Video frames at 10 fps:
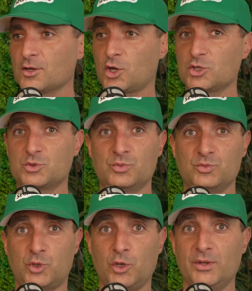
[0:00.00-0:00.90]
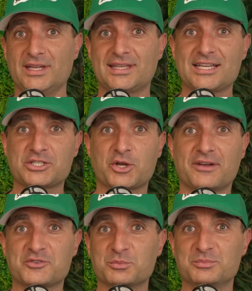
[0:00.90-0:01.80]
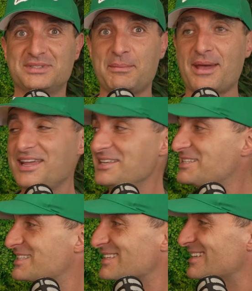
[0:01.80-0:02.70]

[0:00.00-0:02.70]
Because Dooley and Dash are going to have some debates.